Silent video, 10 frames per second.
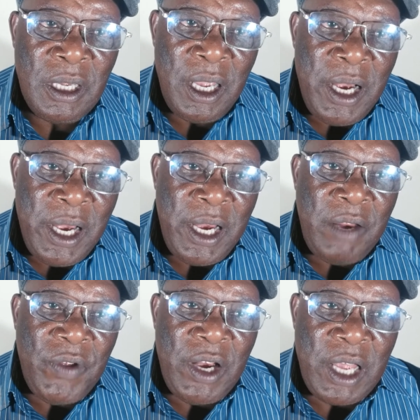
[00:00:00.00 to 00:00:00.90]
Indeed,
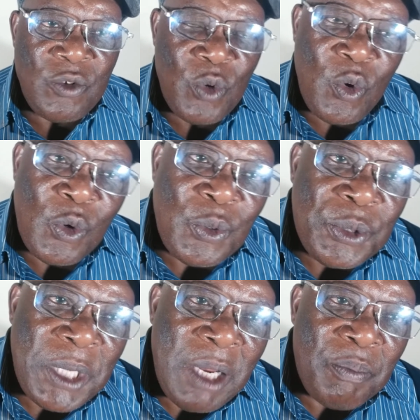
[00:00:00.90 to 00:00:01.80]
even as we go to
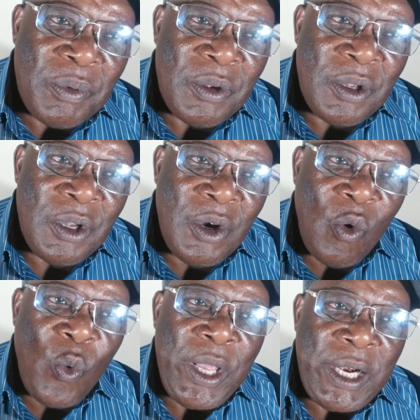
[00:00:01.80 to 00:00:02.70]
sleep,
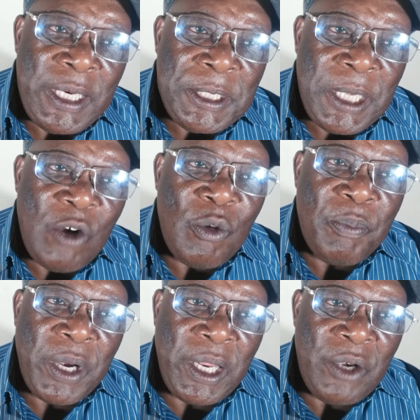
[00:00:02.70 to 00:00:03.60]
we risk and we
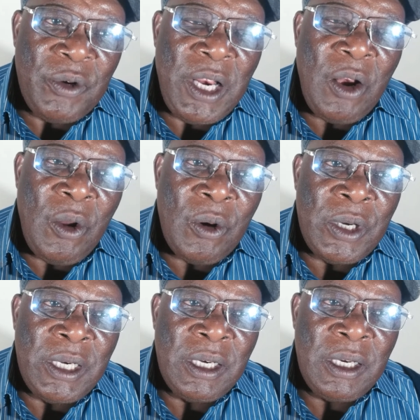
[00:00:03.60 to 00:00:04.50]
pray to the Lord
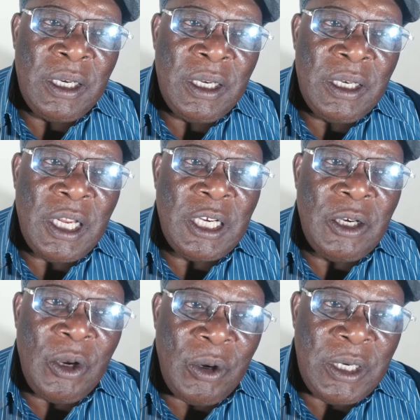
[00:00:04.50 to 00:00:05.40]
that,
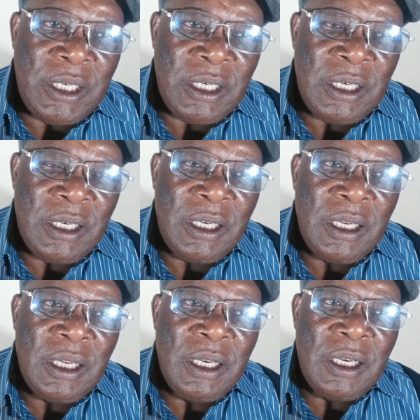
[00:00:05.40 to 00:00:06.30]
Lord,
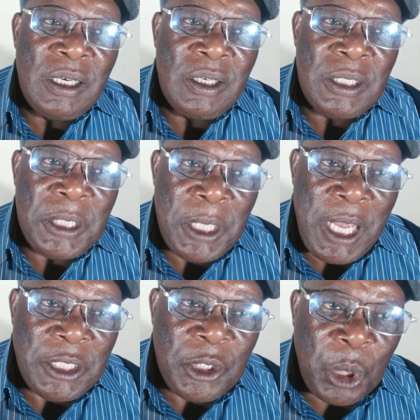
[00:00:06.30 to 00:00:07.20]
see
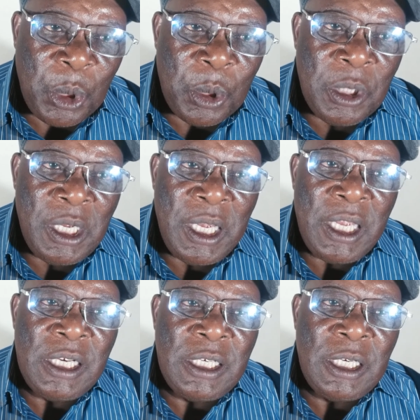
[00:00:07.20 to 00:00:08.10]
us through
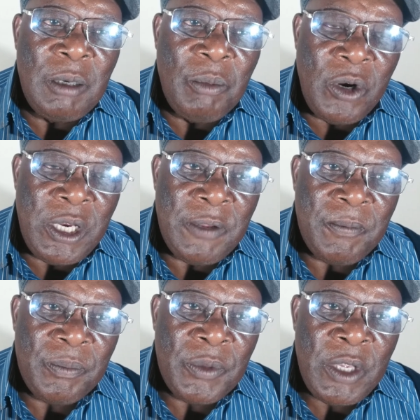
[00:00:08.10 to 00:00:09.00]
until morning.
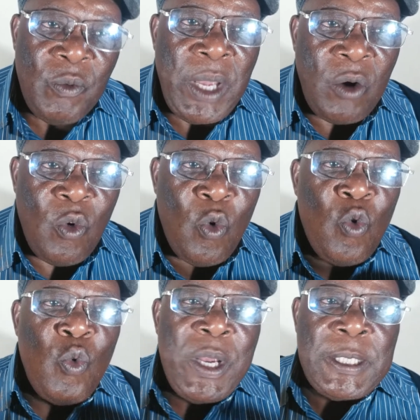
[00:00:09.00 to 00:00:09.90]
We are
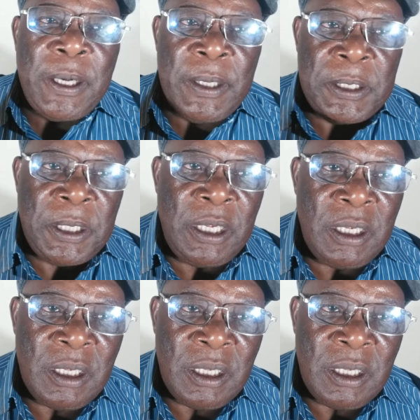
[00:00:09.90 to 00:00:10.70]
always risking.